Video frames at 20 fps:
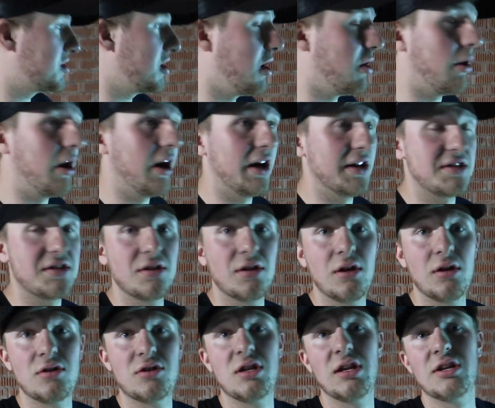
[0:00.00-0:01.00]
I had
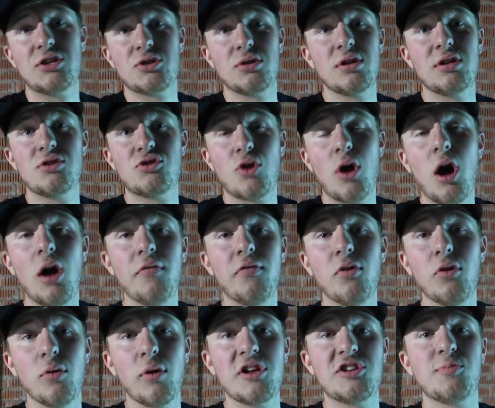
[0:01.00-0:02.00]
to literally drive
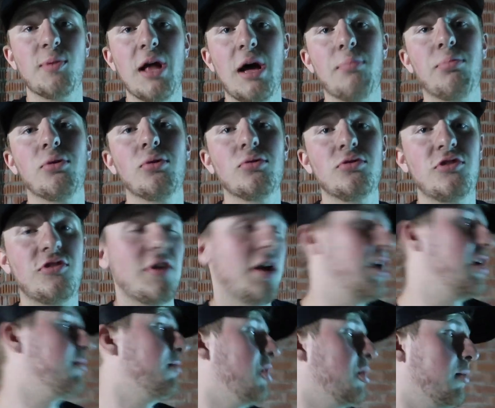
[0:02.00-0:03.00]
all the way to Blackpool to
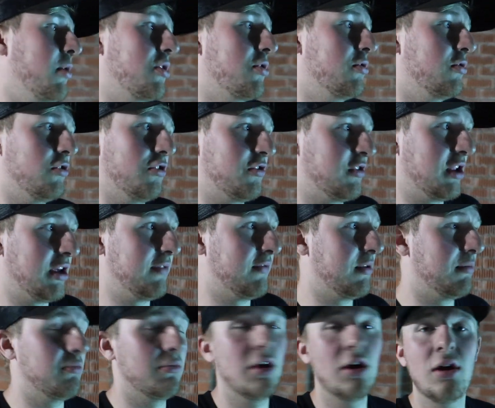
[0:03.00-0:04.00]
take him home. I couldn't just leave
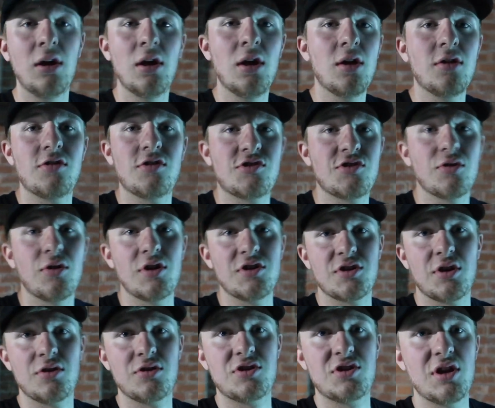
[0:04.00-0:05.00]
him to sort his
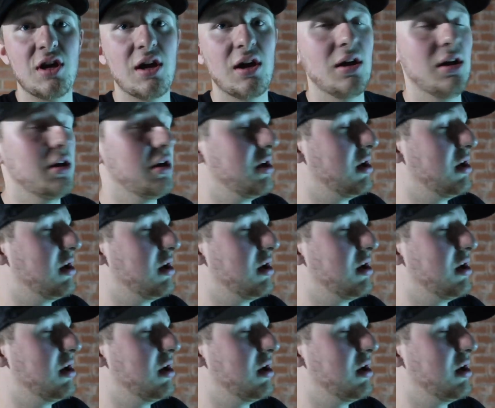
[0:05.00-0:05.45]
own shit.